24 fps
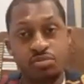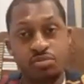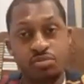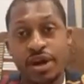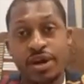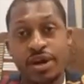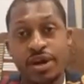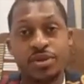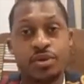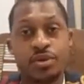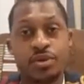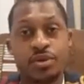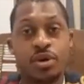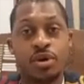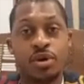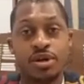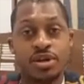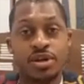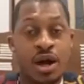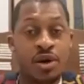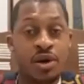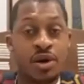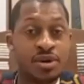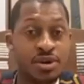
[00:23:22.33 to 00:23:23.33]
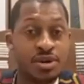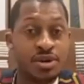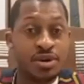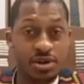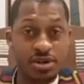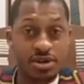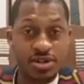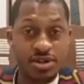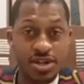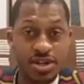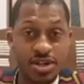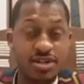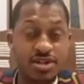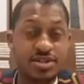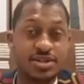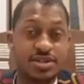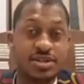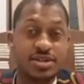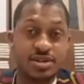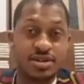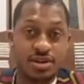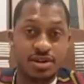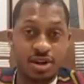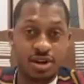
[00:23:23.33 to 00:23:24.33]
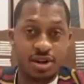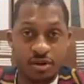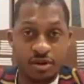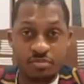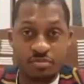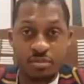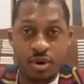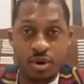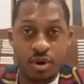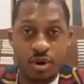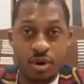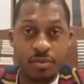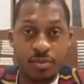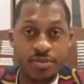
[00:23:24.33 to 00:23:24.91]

break the work down and condense it a lot more.